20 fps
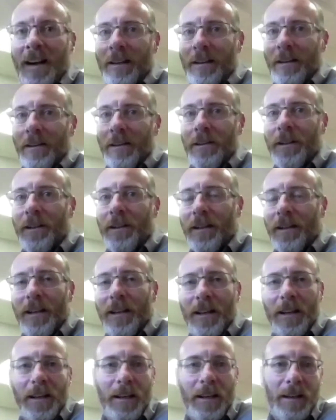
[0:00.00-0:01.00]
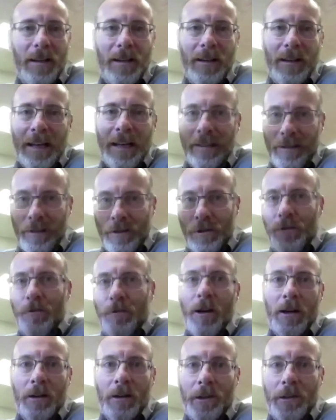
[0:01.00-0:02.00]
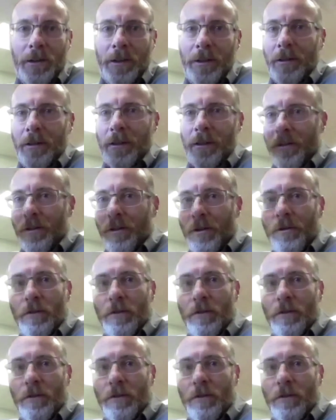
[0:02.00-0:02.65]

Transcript: high alert at 200 or